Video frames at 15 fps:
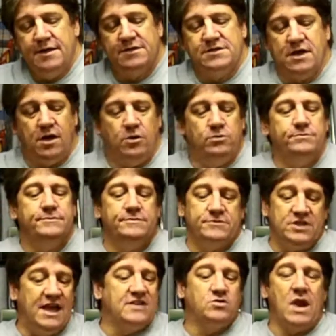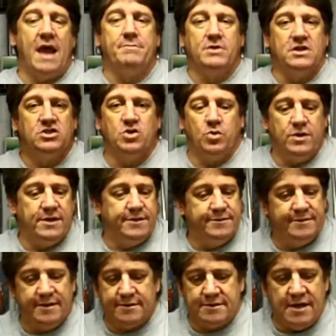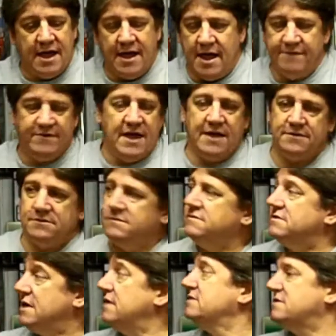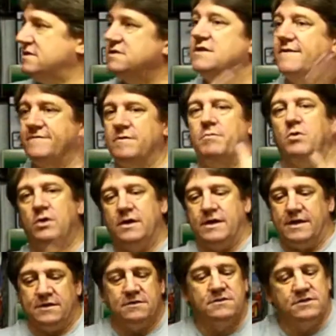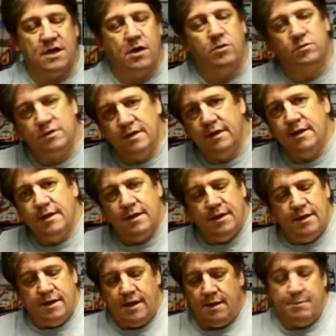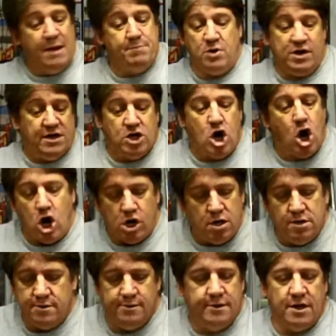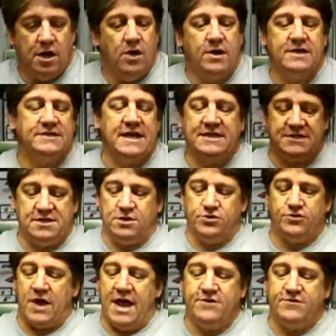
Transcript: So that's what I'm going to do with it. I've got tons of stuff to put it in. So I might put it in a car, because I